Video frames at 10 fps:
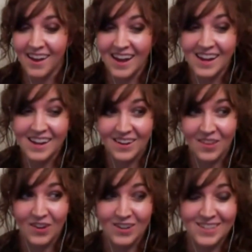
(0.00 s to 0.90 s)

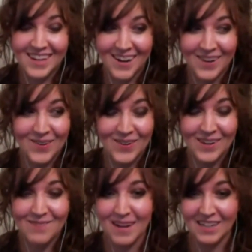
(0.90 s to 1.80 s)
there's so
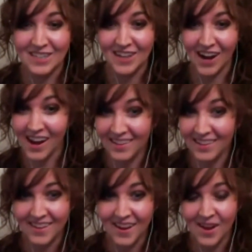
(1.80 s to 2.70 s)
many shots